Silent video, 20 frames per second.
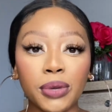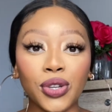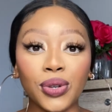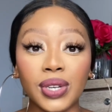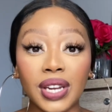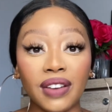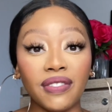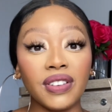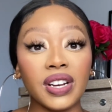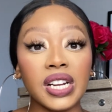You
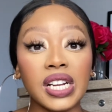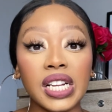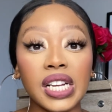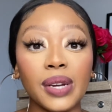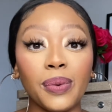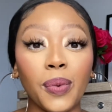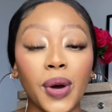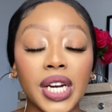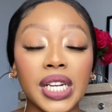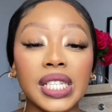
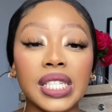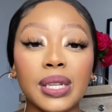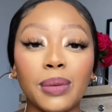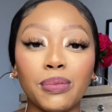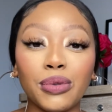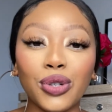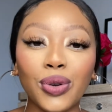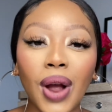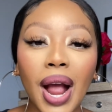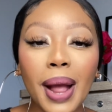definitely want to
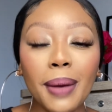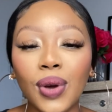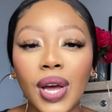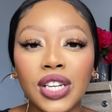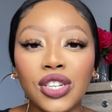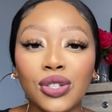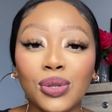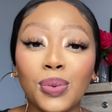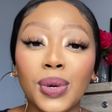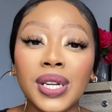subscribe. I
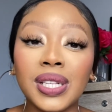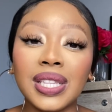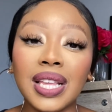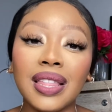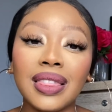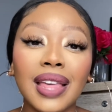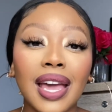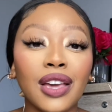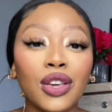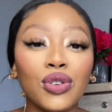just want to
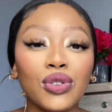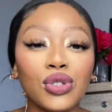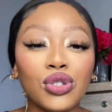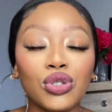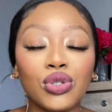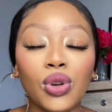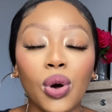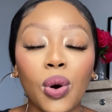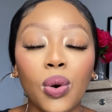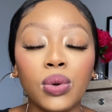say thank you
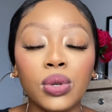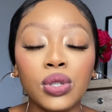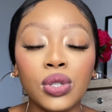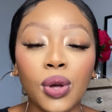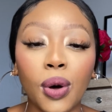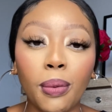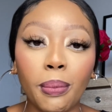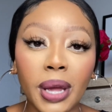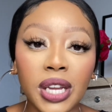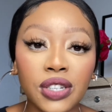so
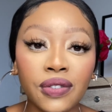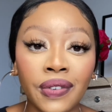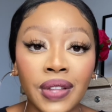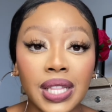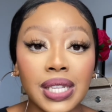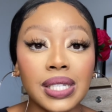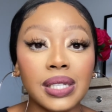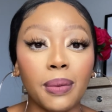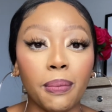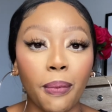much for
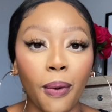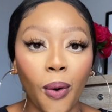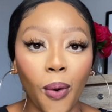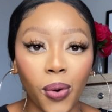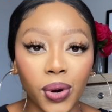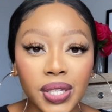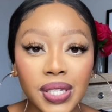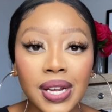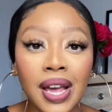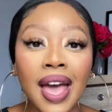the
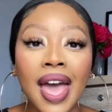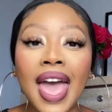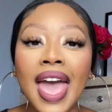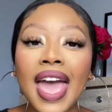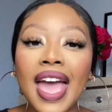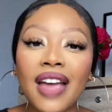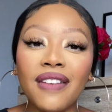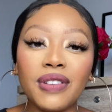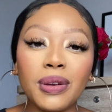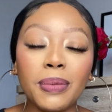support,
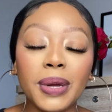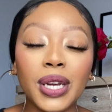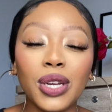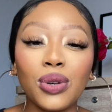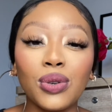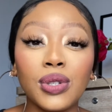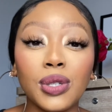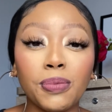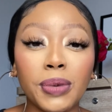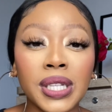everybody
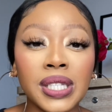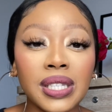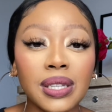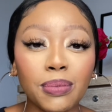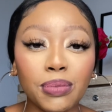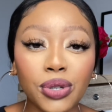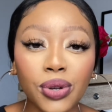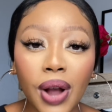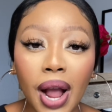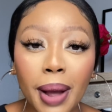who's been
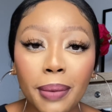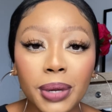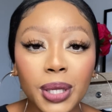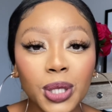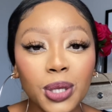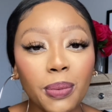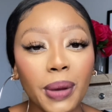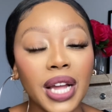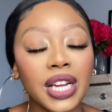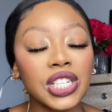subscribing
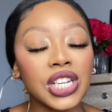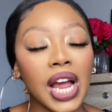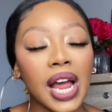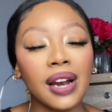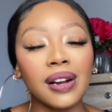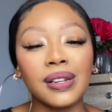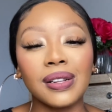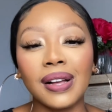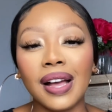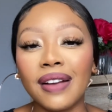to my
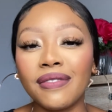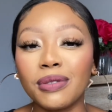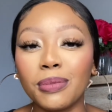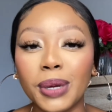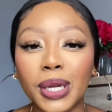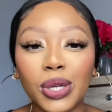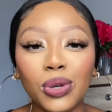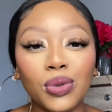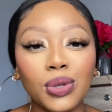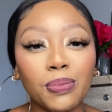channel,
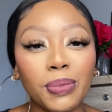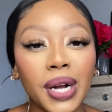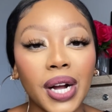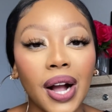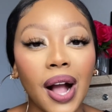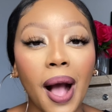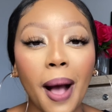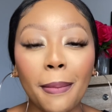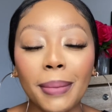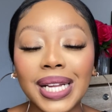everybody who's been
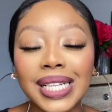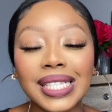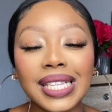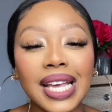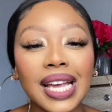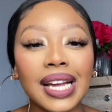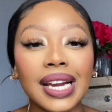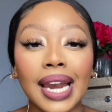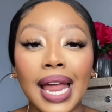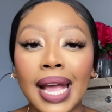
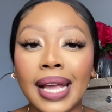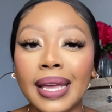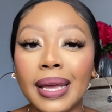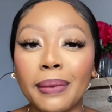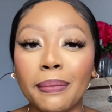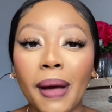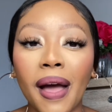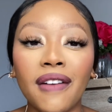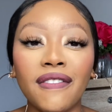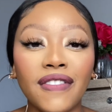commenting,
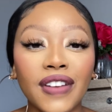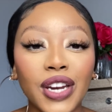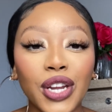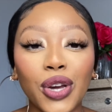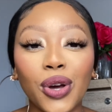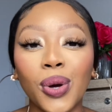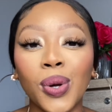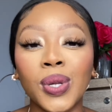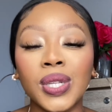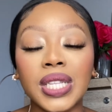liking my
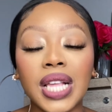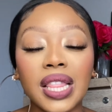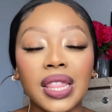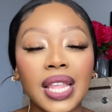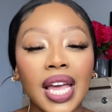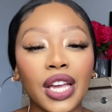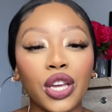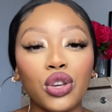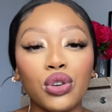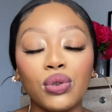videos.
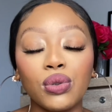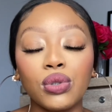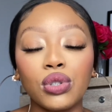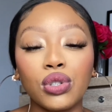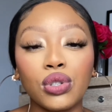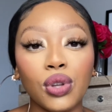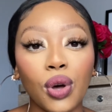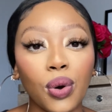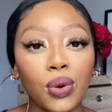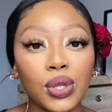Thank you
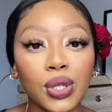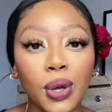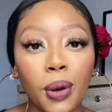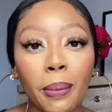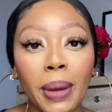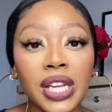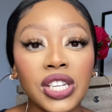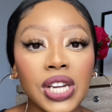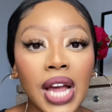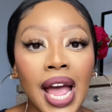so
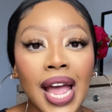much.